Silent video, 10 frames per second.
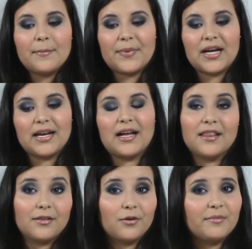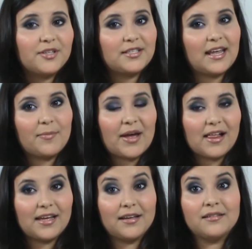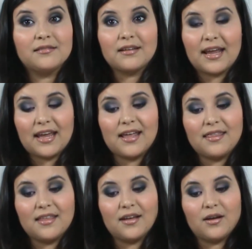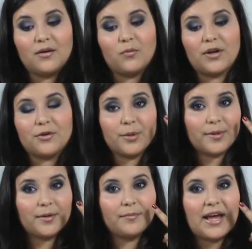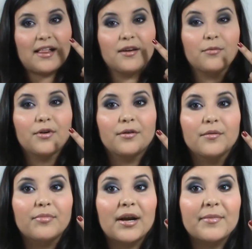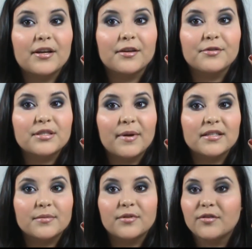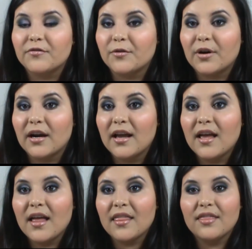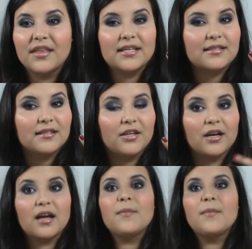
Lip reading: But the Laura Mercier palette and the Wonder Woman palette were primarily responsible for this look.